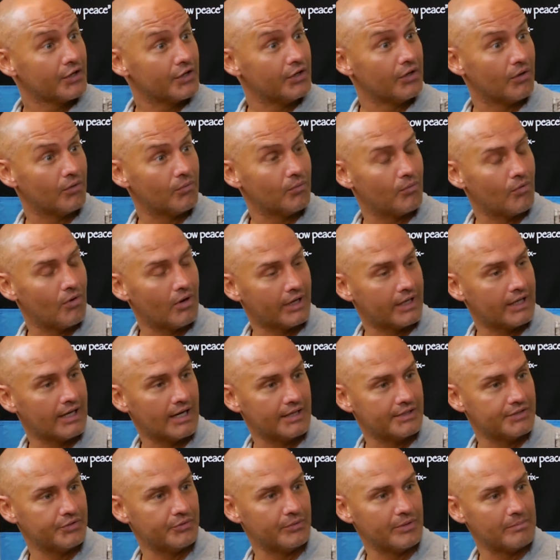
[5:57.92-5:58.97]
What can
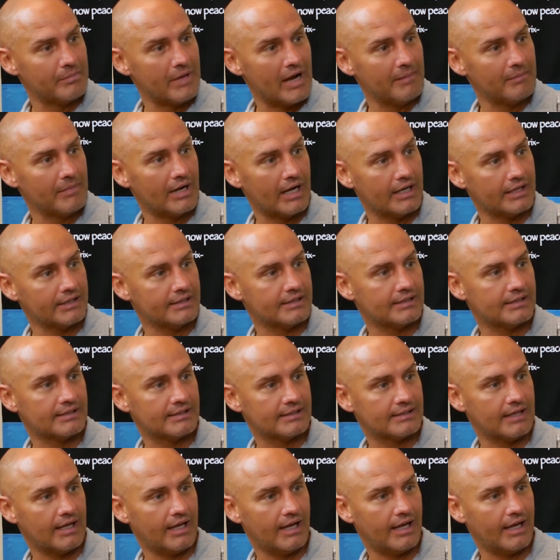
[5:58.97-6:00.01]
I do in my mind to
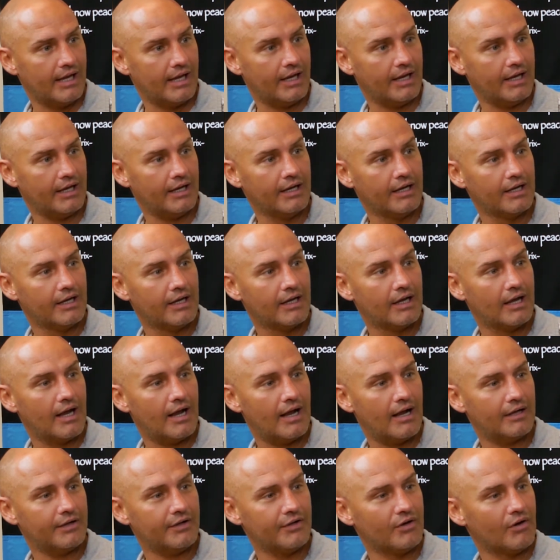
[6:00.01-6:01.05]
say,
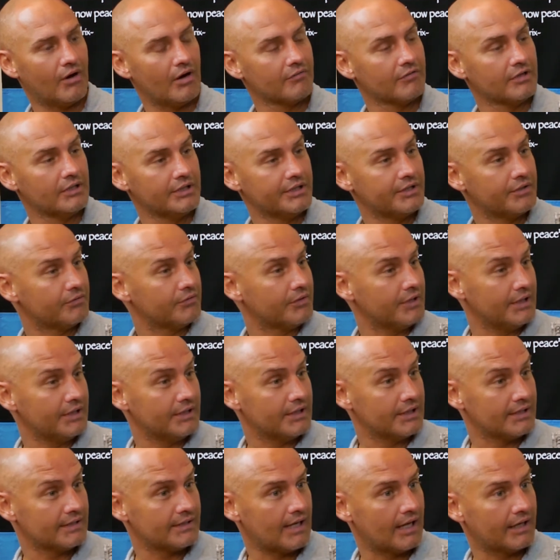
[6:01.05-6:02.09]
I really don't need
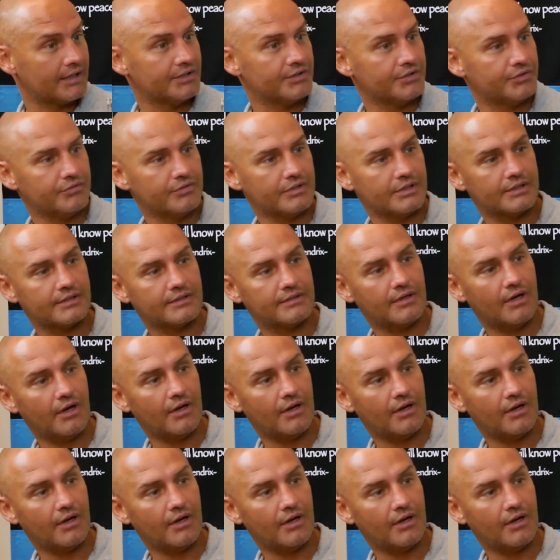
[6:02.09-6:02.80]
this, I can do this